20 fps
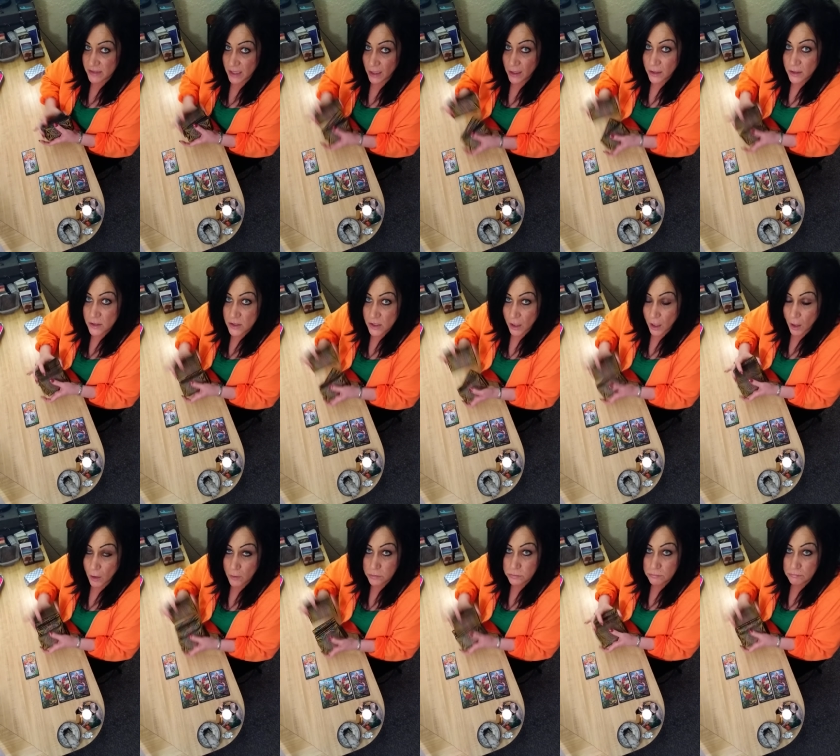seconds
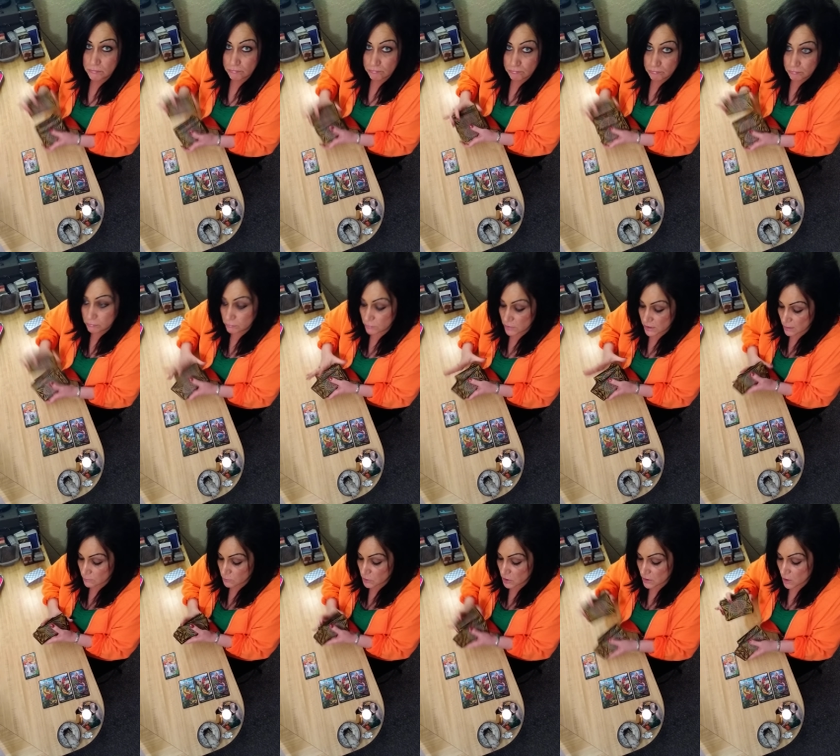ago
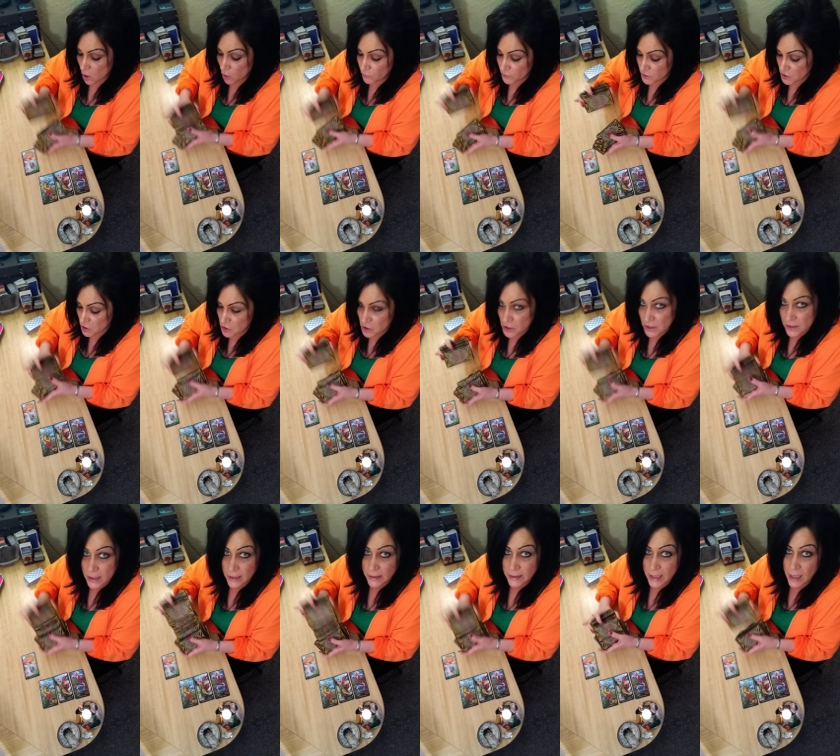something just overturned
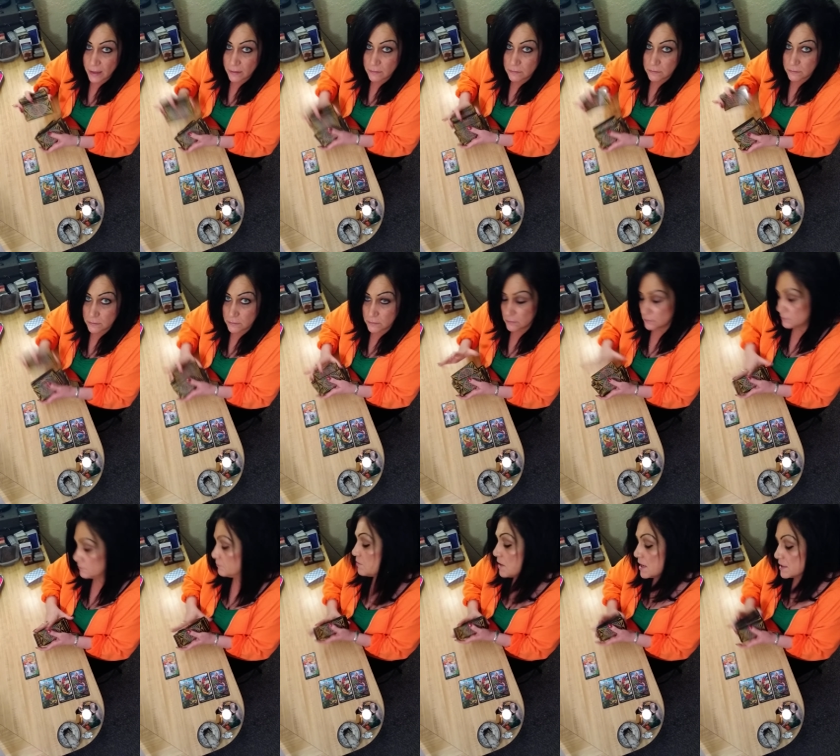just like that.
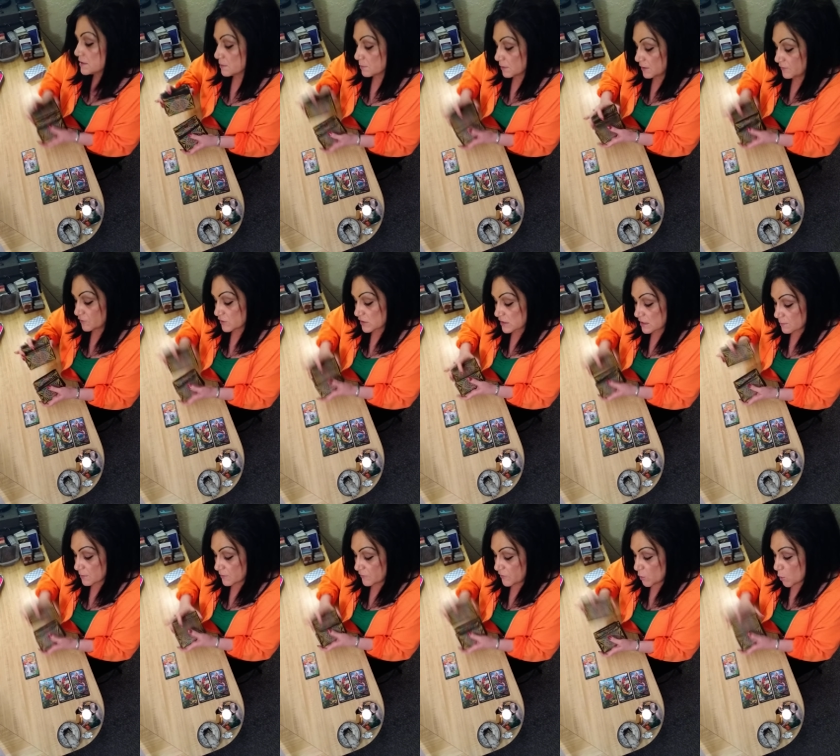Possibly for
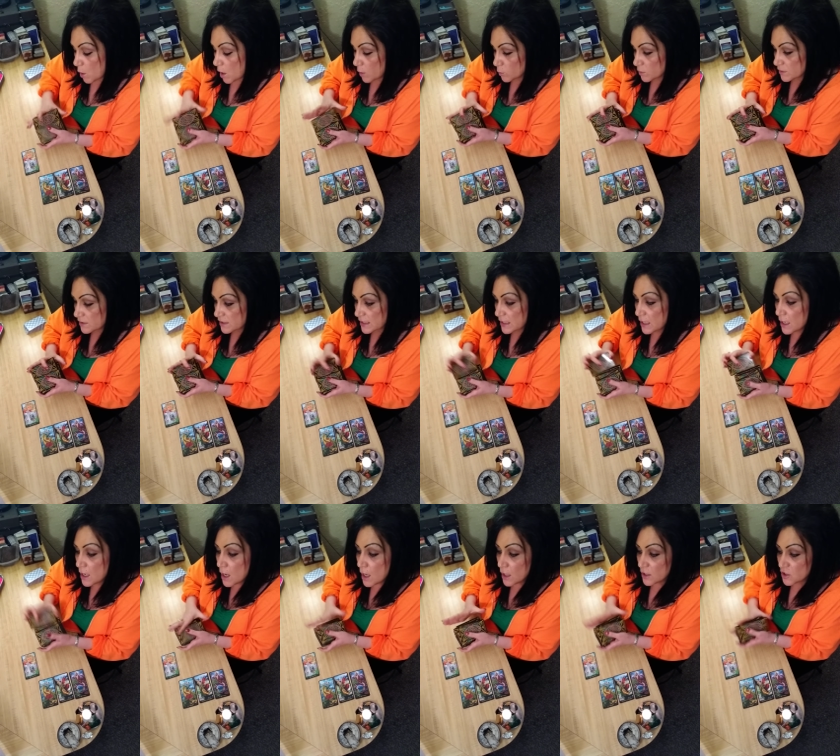some of you all. We'll see.
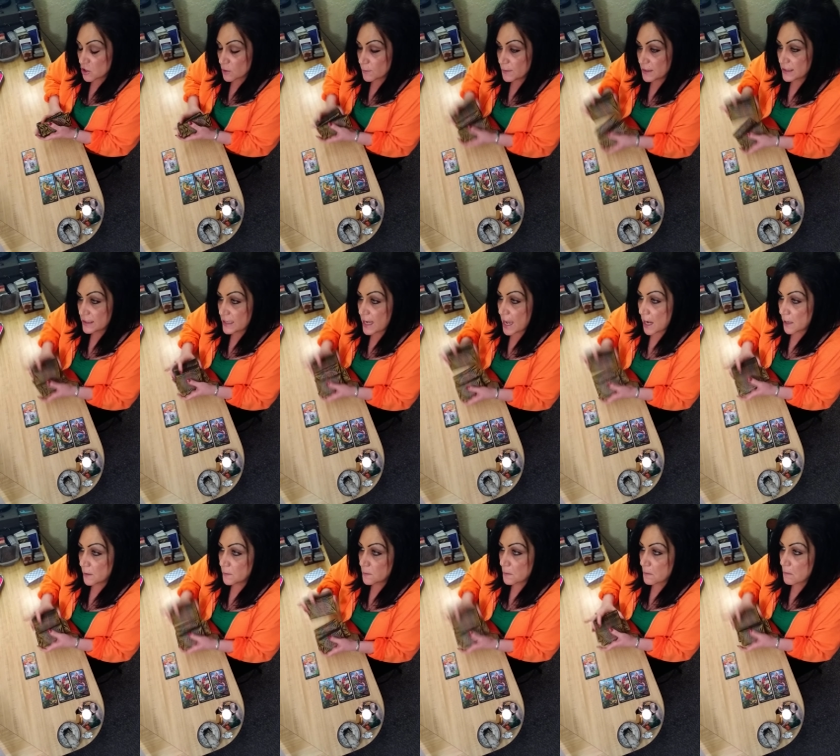Show me the
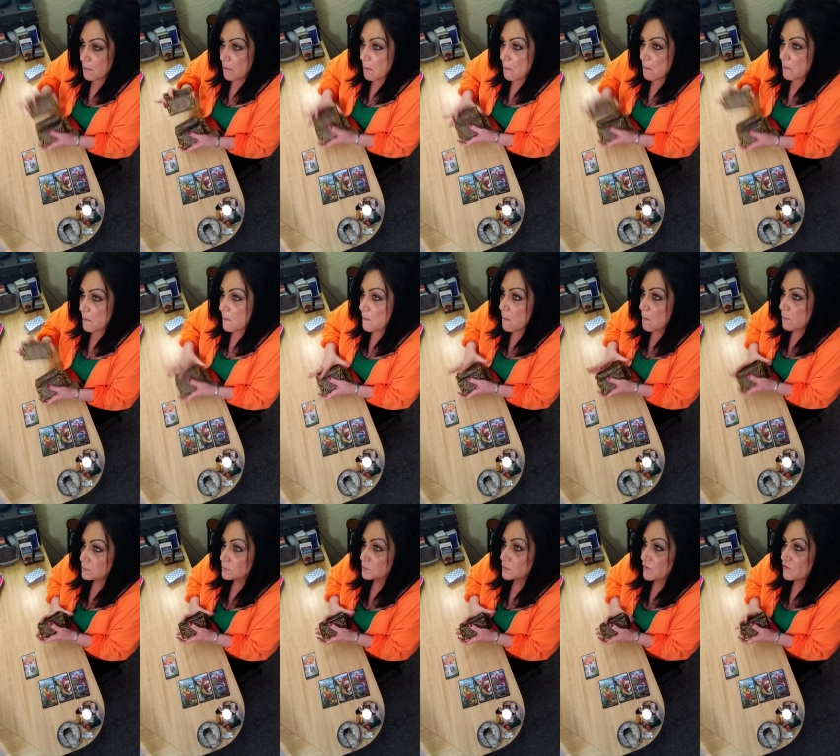now
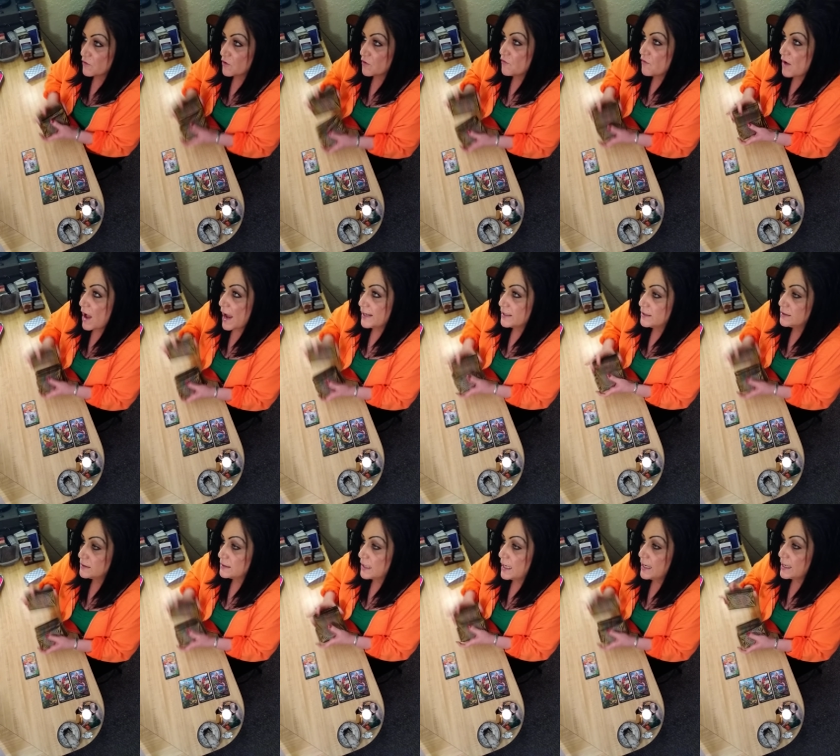for
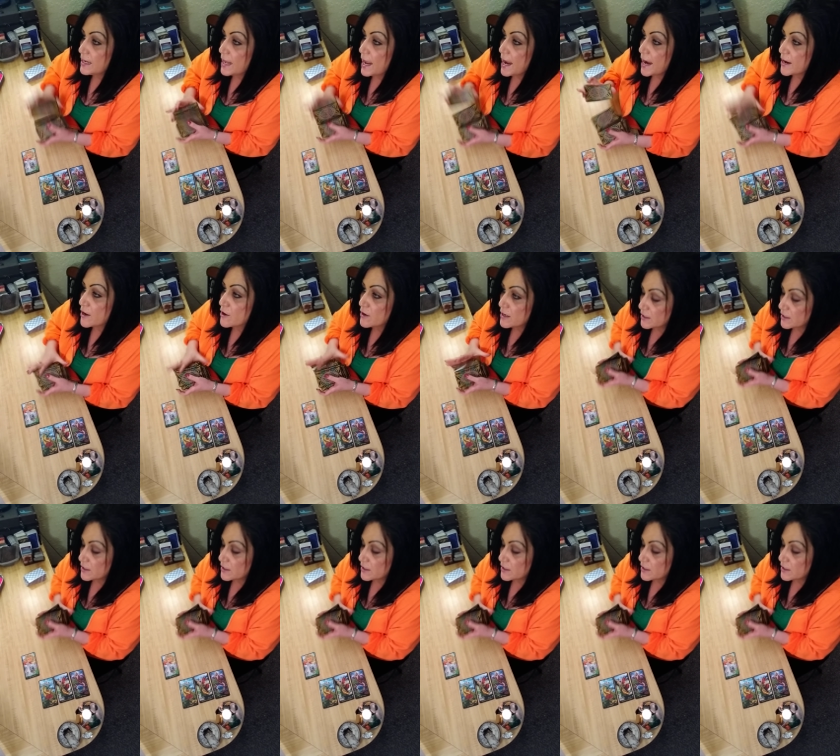fire and air